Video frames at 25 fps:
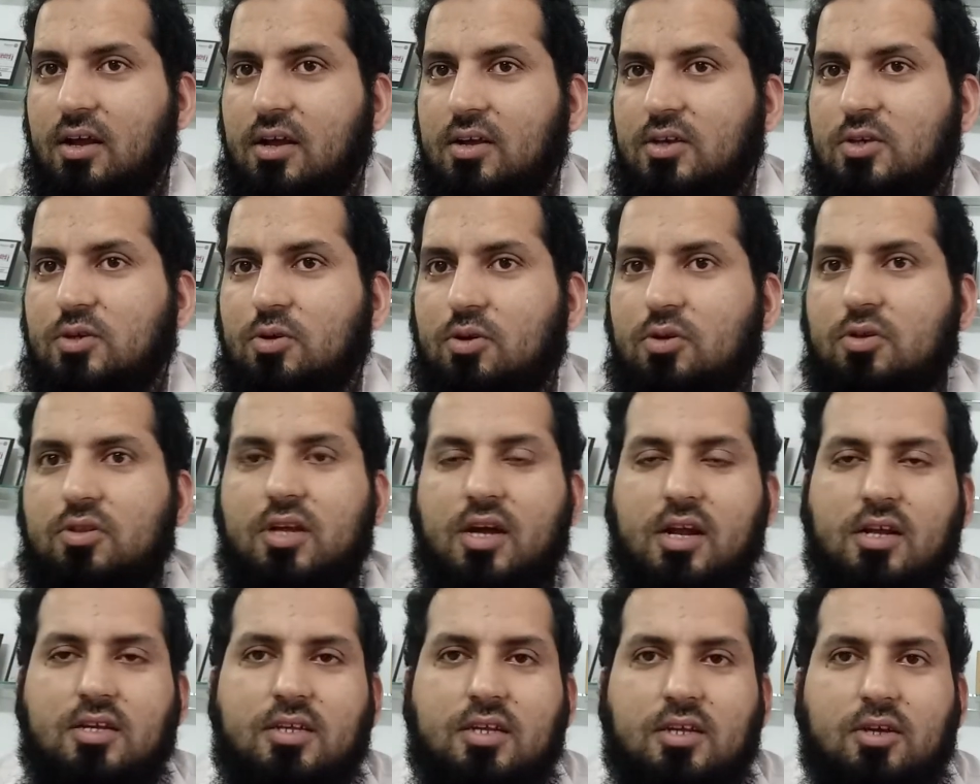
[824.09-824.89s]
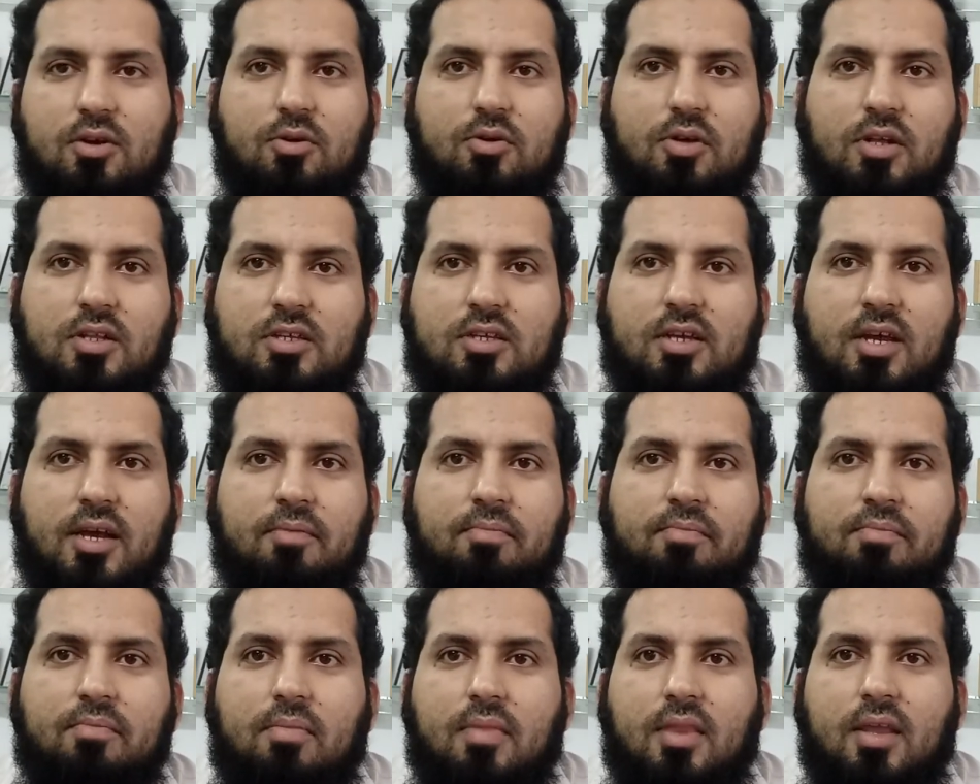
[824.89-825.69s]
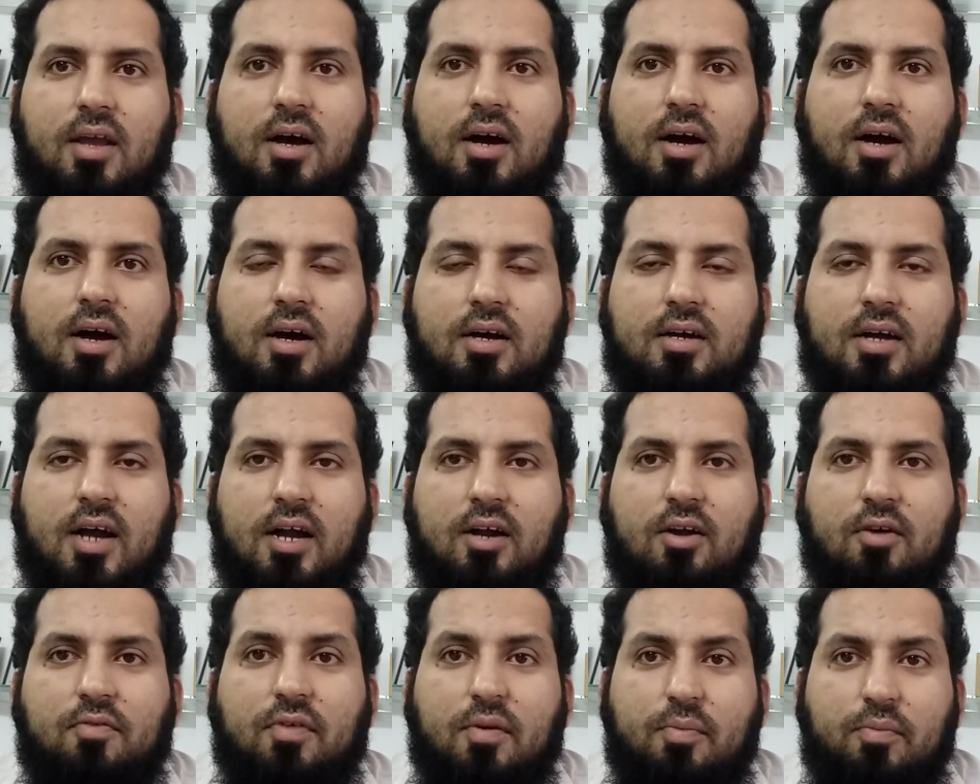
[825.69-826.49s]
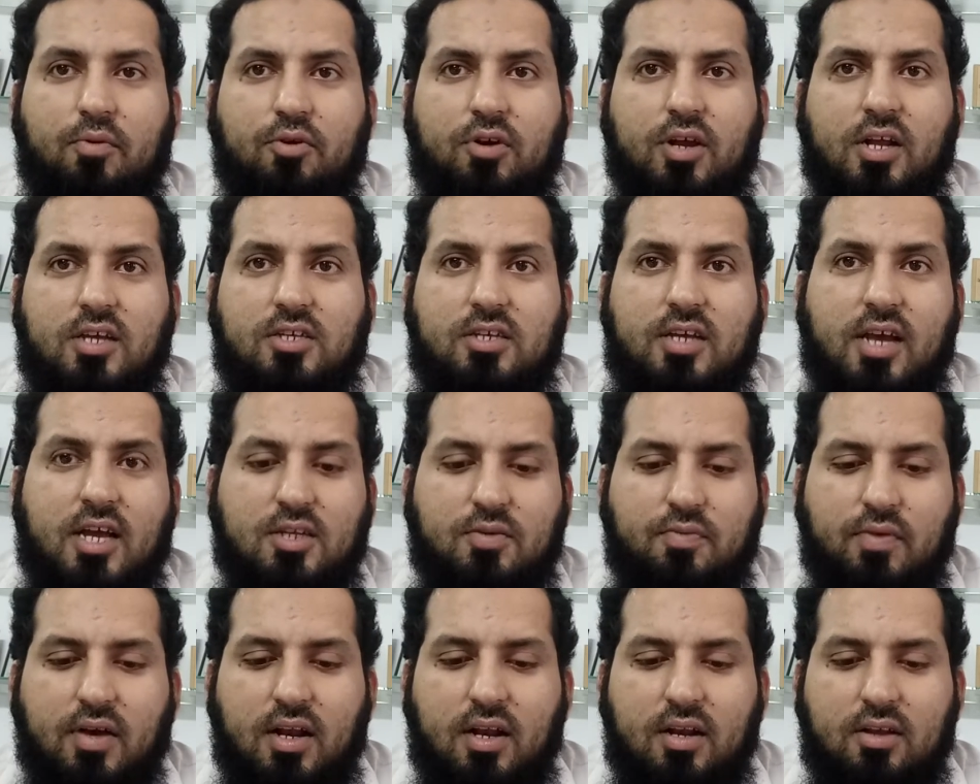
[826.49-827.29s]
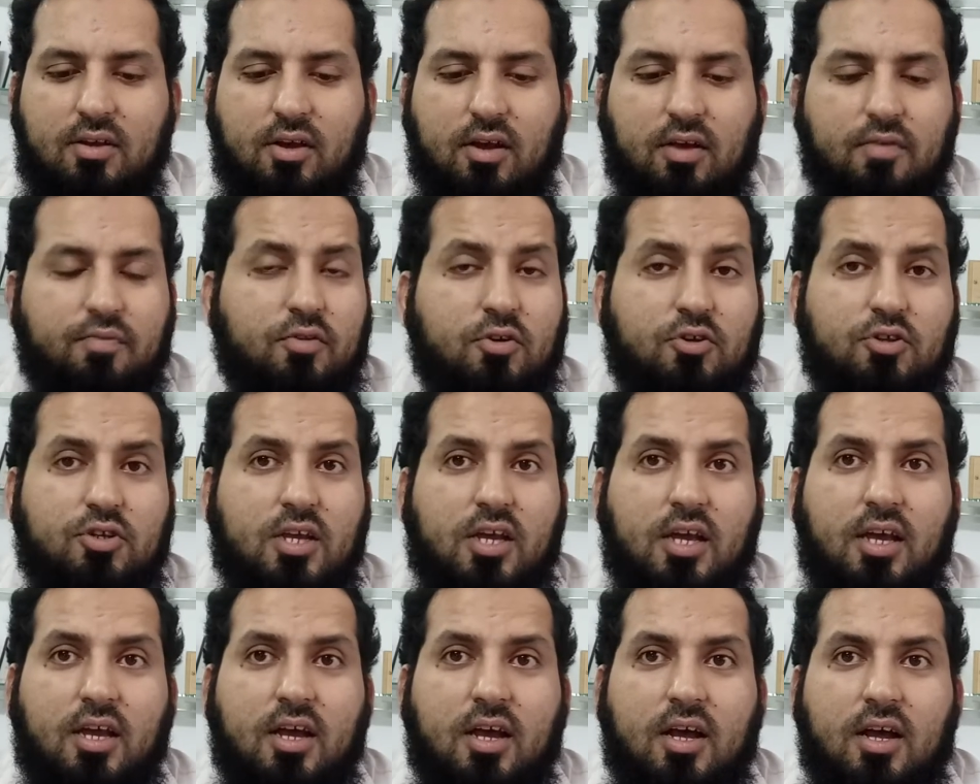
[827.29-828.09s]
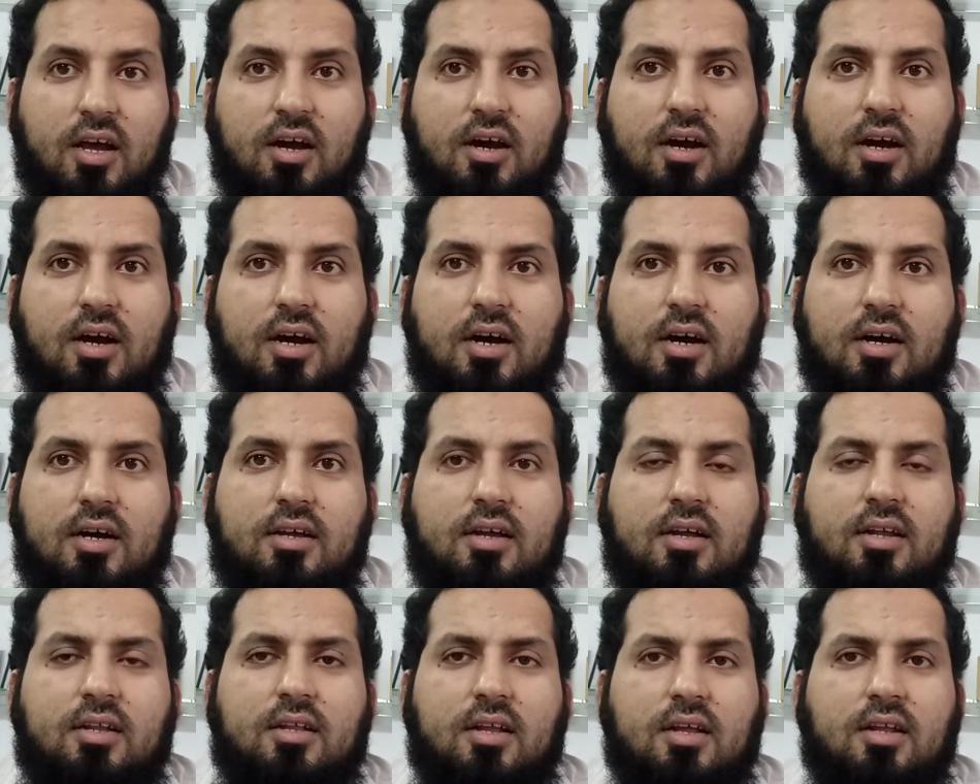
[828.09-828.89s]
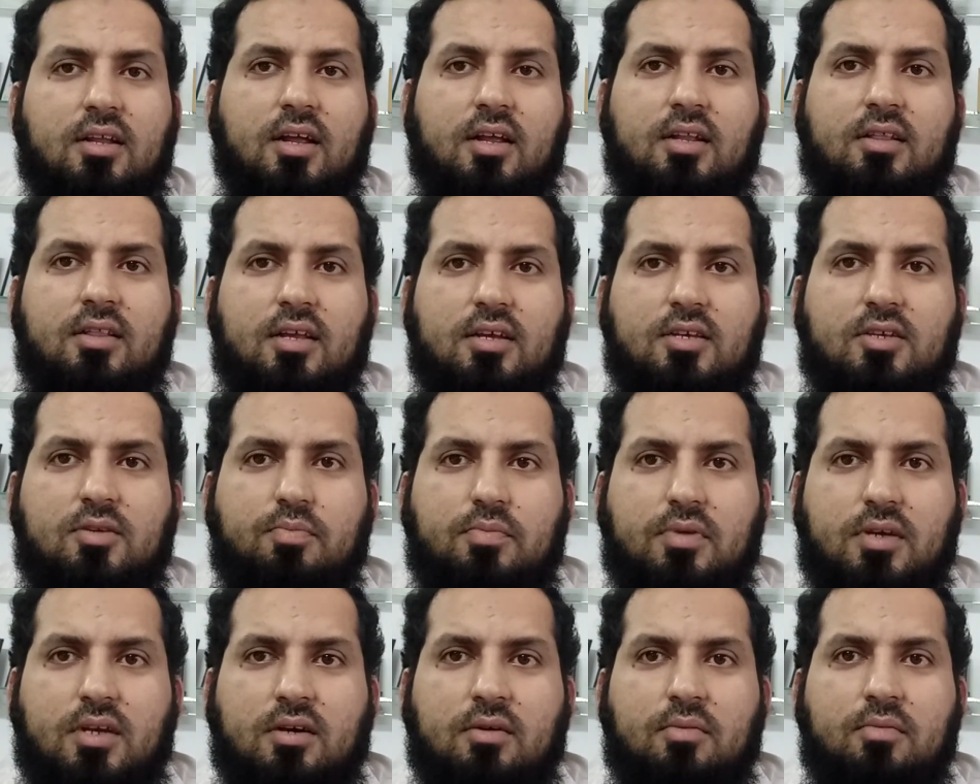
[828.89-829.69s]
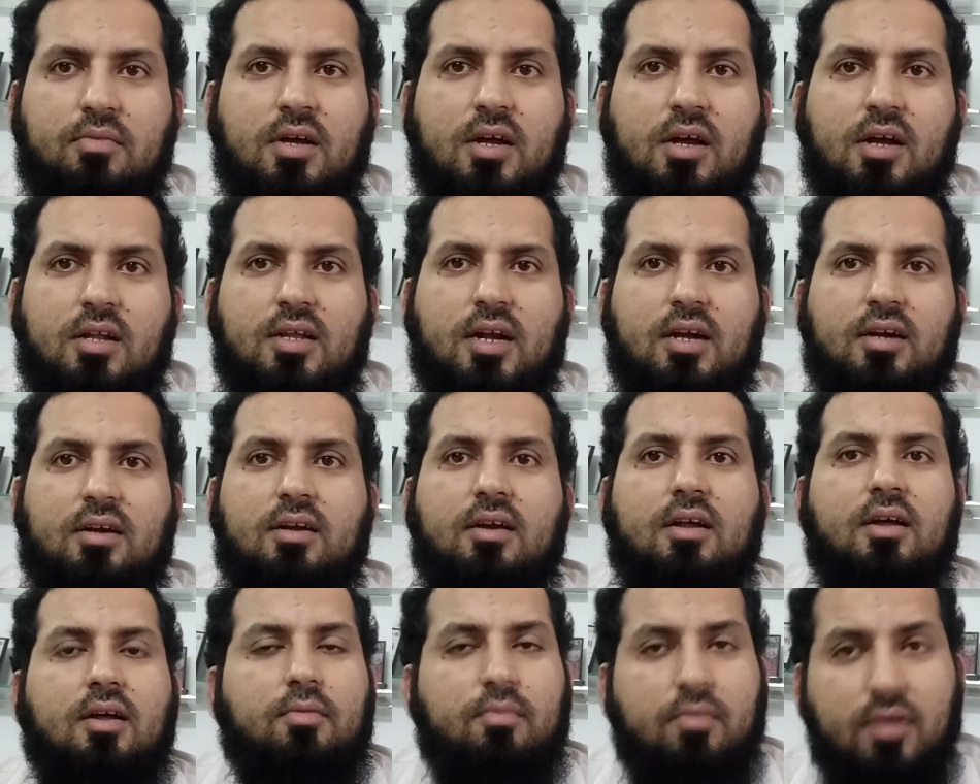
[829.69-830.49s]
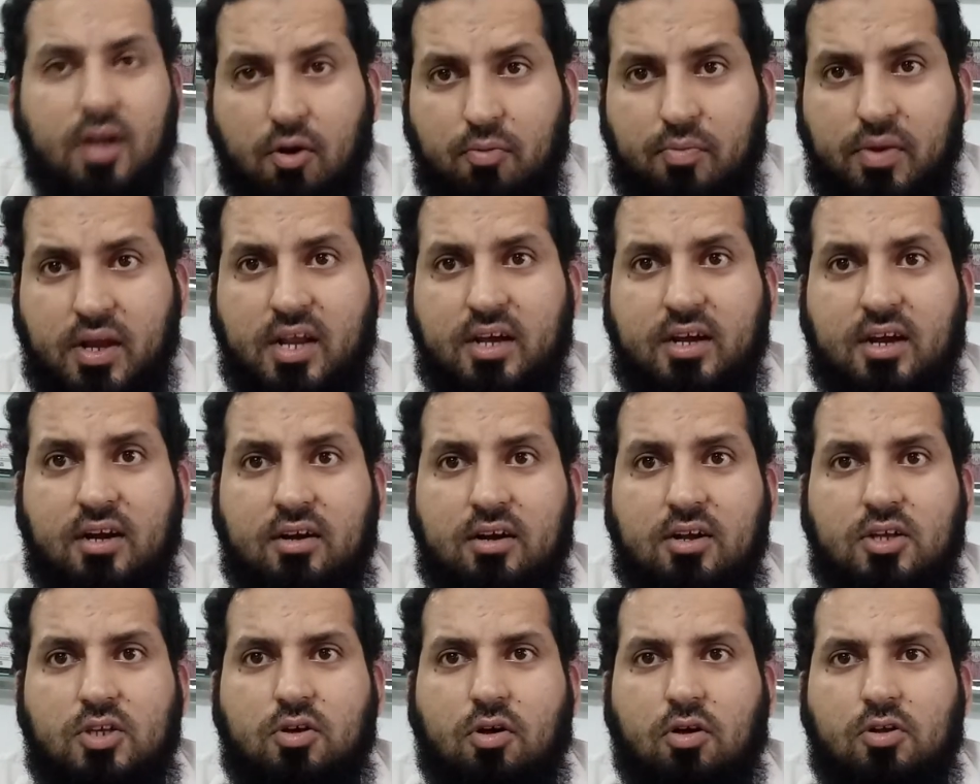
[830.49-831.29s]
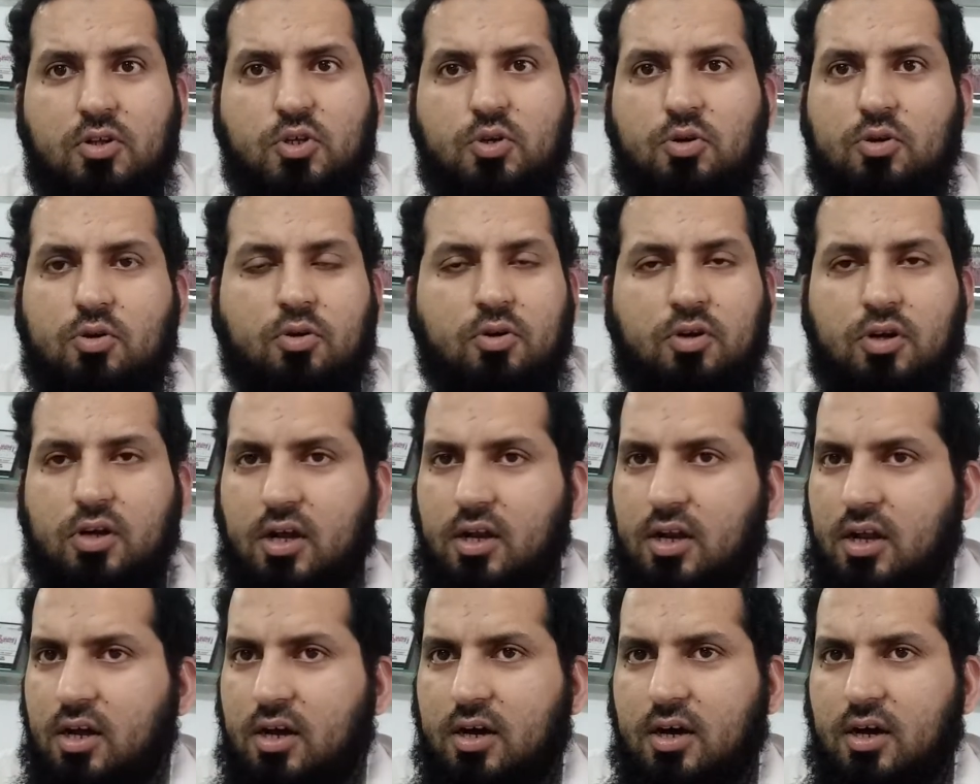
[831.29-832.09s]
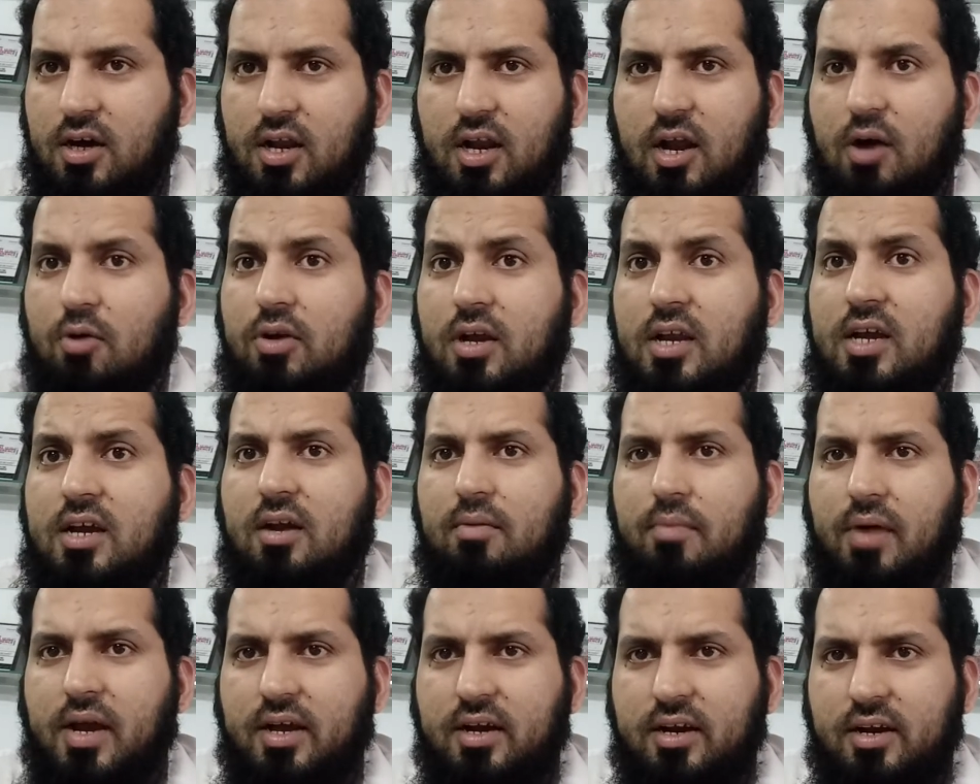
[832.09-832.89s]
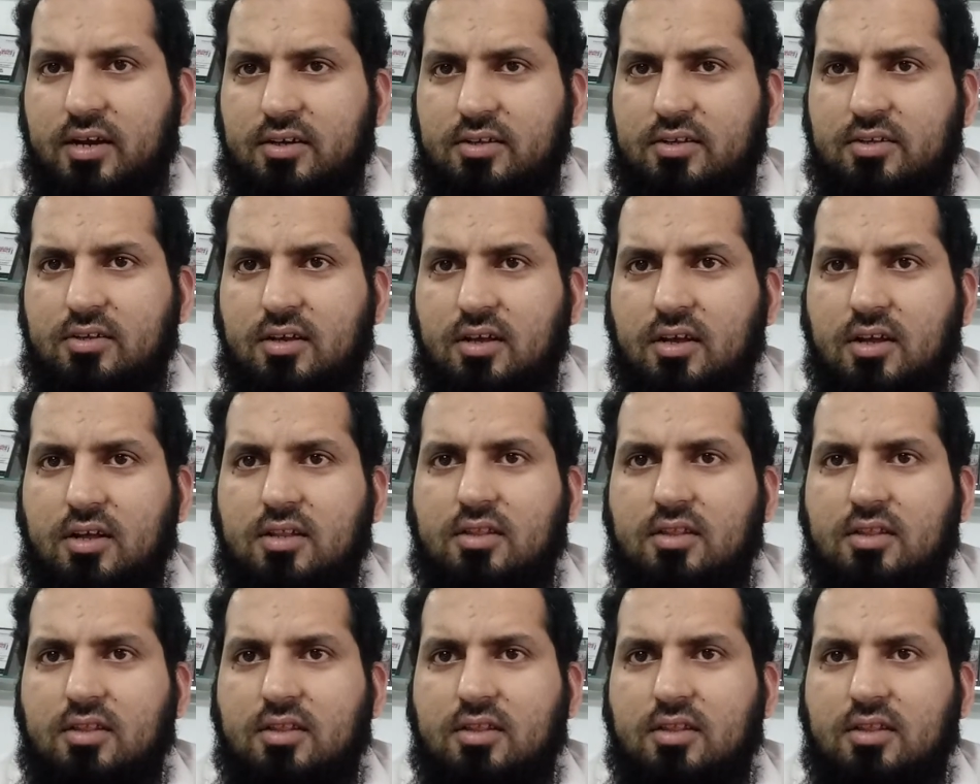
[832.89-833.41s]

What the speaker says: So there is you can say a kind of hypocrisy as well, if you see in this term, that now many countries also don't allow illegal migrants.